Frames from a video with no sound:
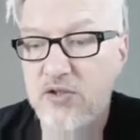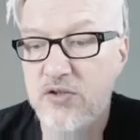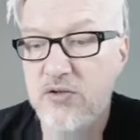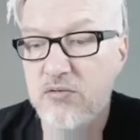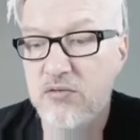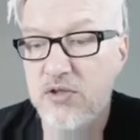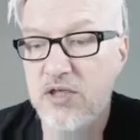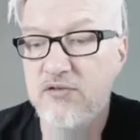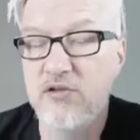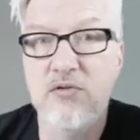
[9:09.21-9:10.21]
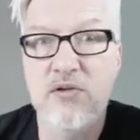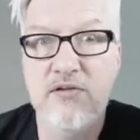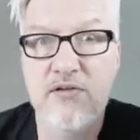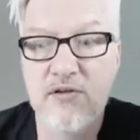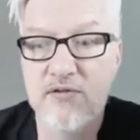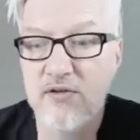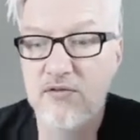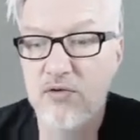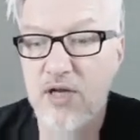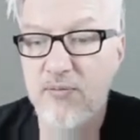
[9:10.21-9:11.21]
to EC2 instances,
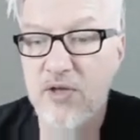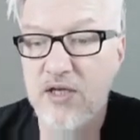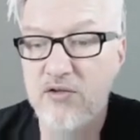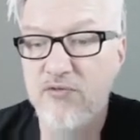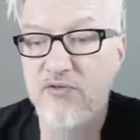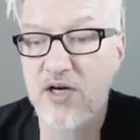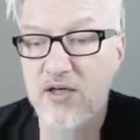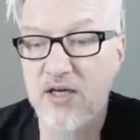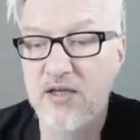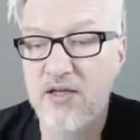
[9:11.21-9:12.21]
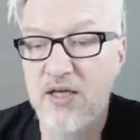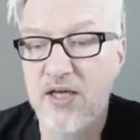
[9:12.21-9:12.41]
to Lambda, and to Fargate.